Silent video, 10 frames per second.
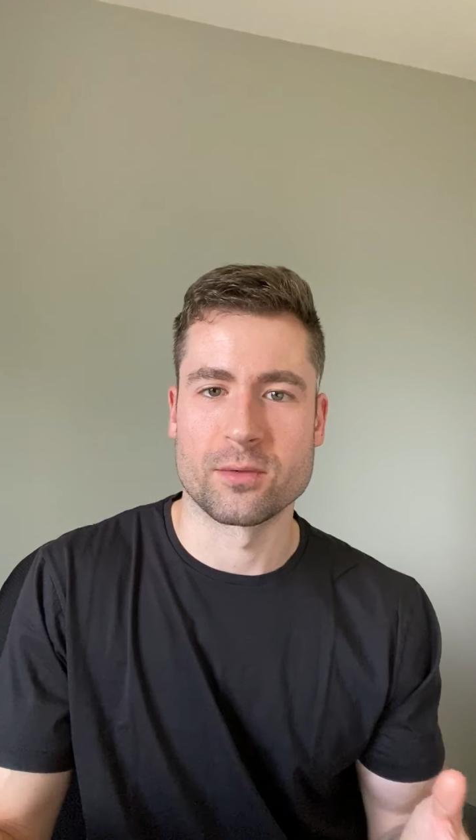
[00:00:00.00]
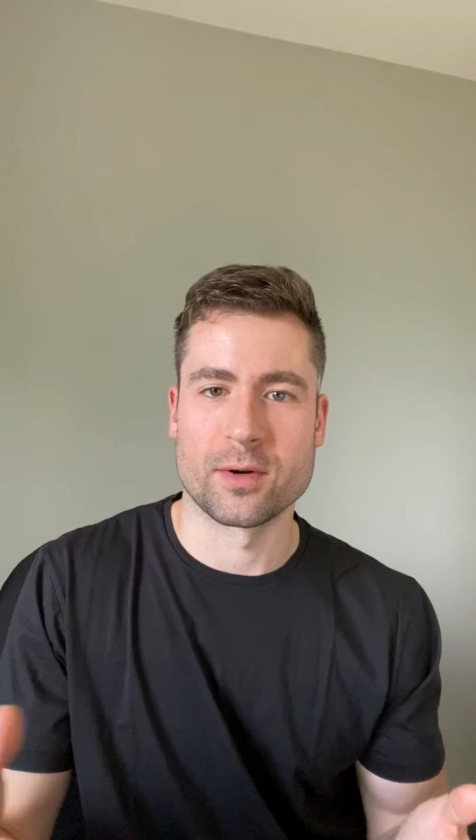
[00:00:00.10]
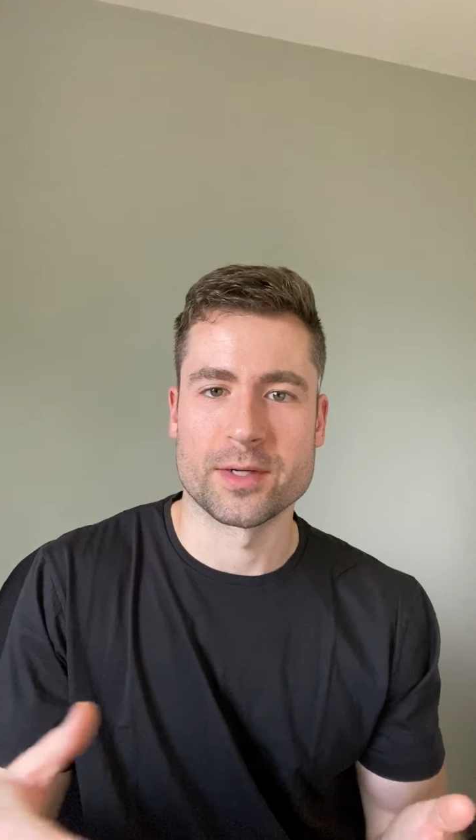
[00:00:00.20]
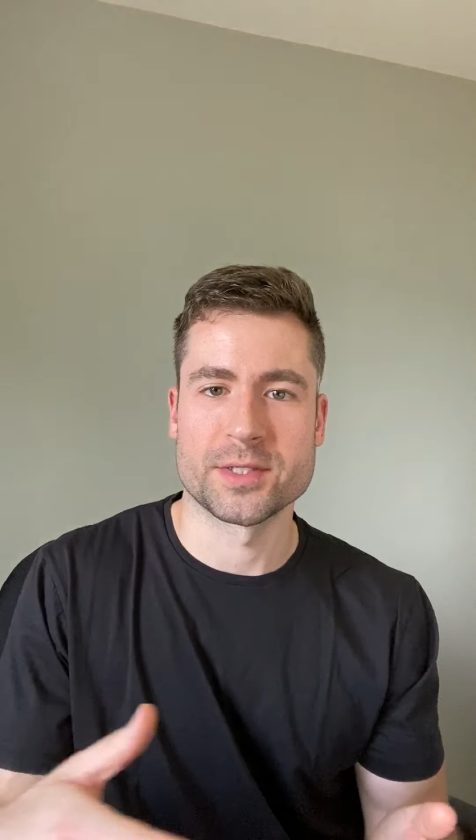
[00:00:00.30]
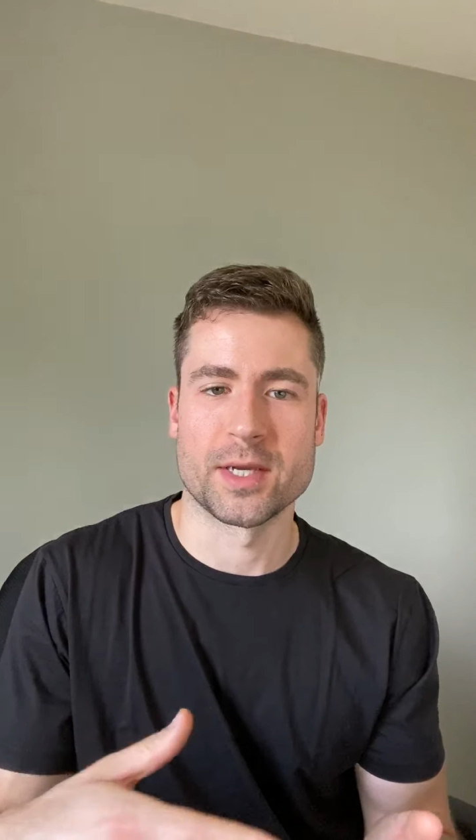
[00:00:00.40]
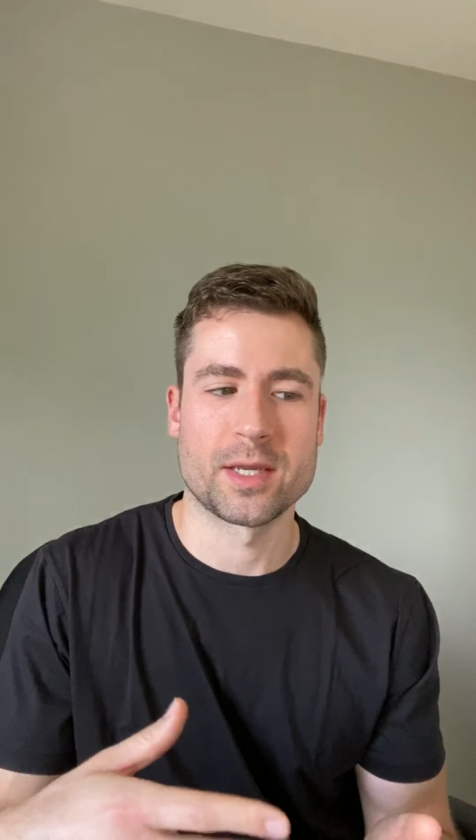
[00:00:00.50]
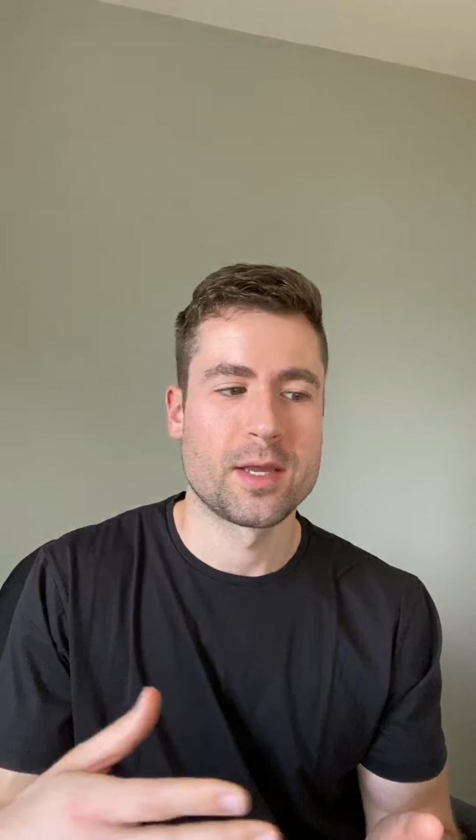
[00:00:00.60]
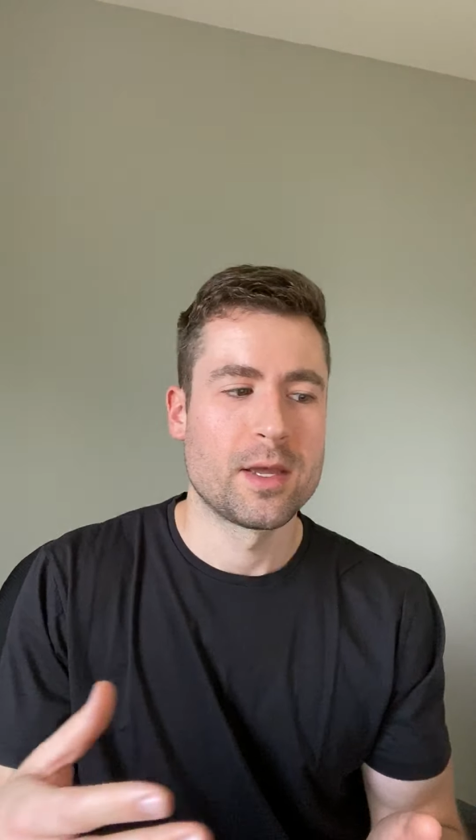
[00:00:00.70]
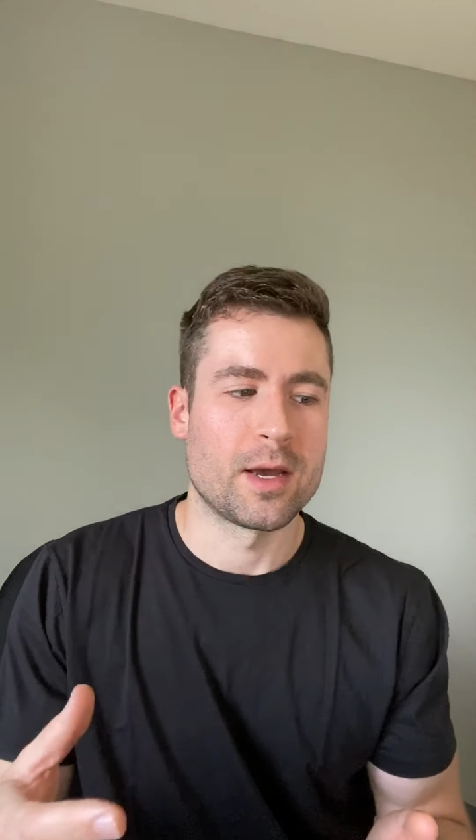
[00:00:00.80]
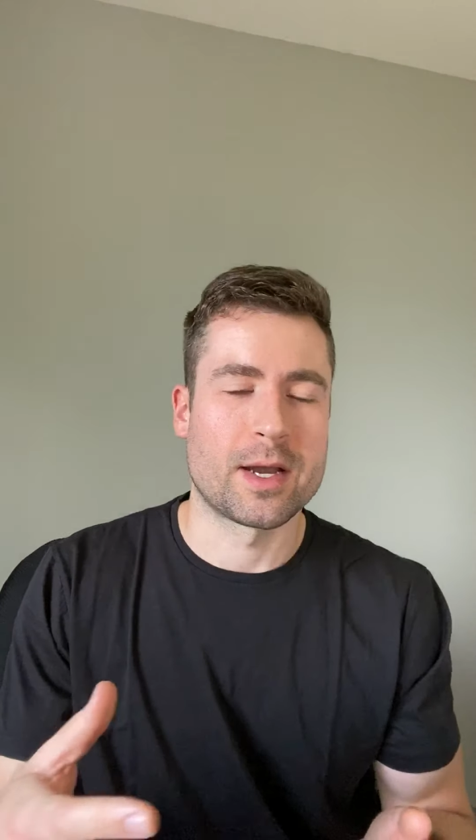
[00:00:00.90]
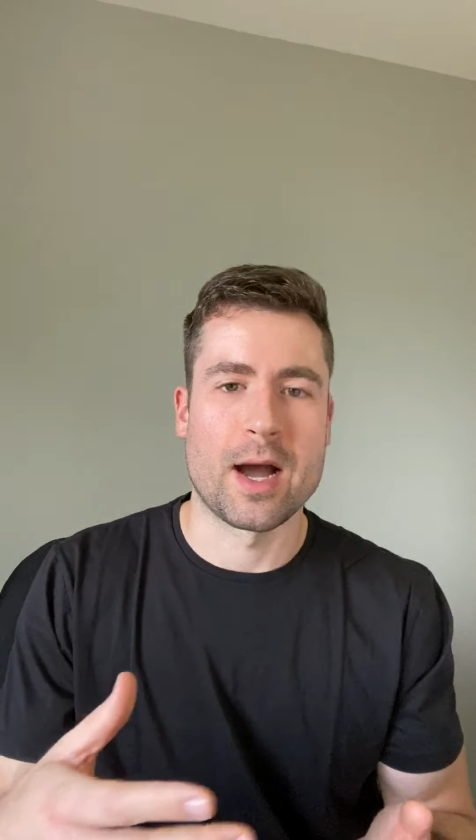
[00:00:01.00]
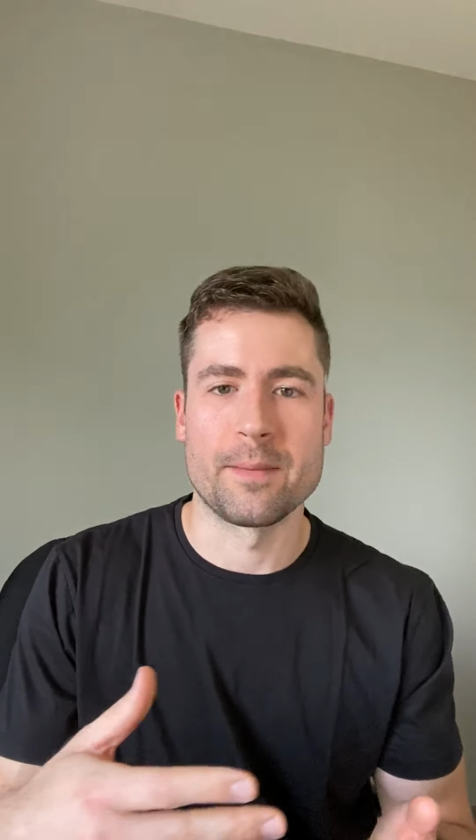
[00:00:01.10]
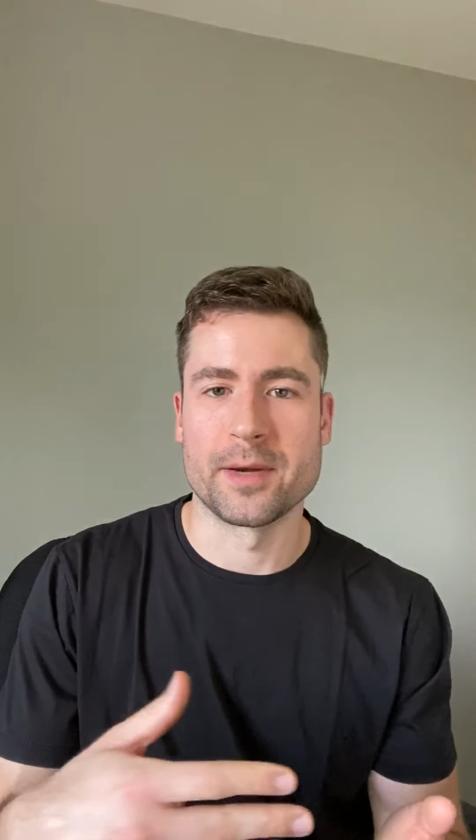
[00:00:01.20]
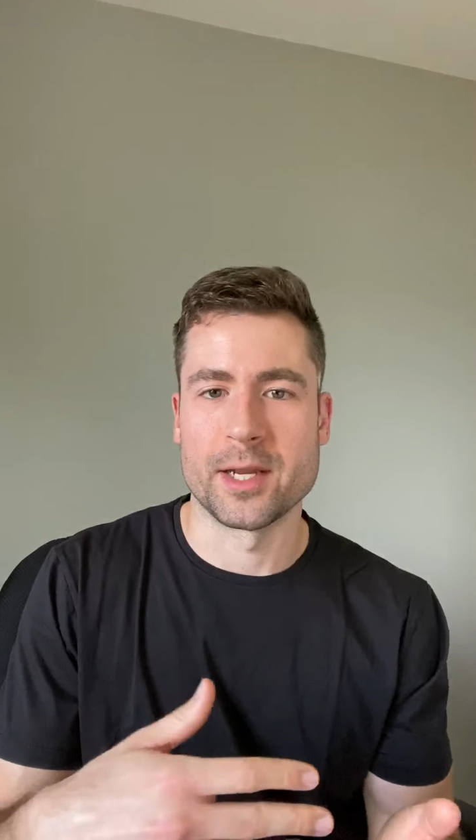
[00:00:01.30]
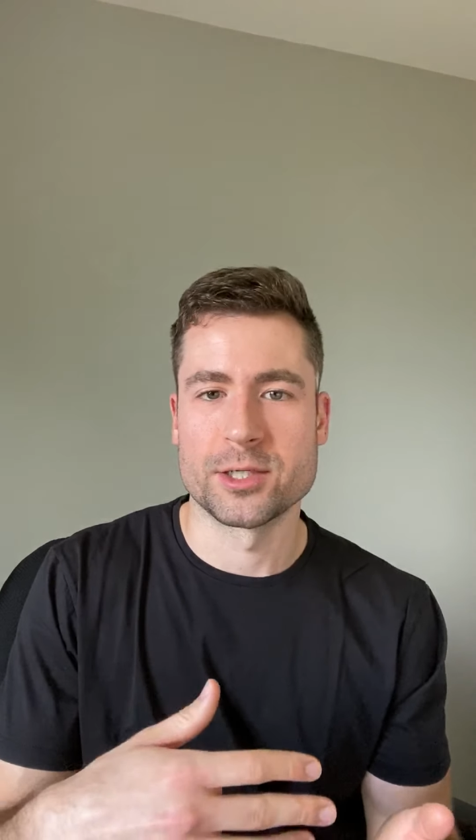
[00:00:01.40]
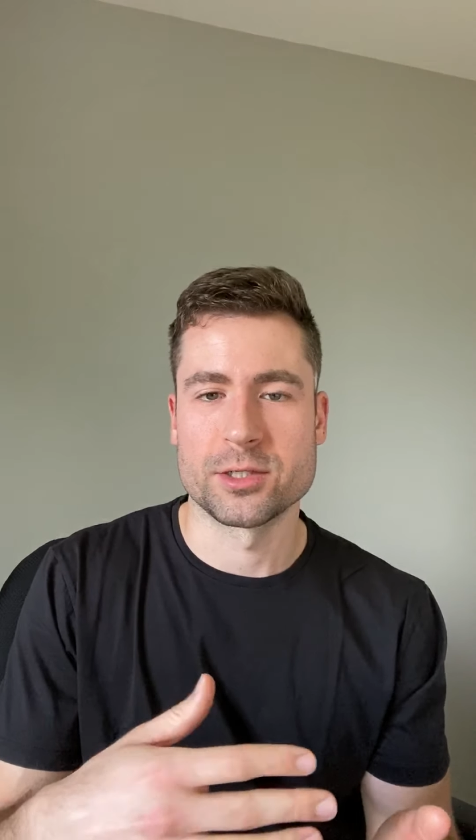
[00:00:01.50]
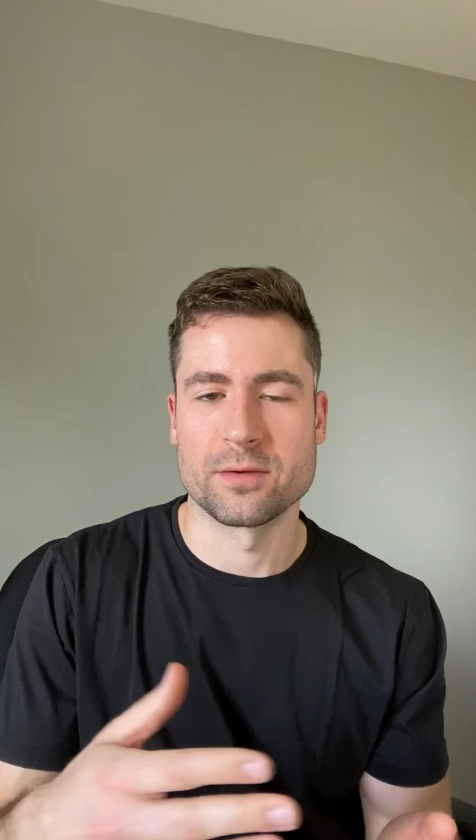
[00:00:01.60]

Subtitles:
where it's like a combination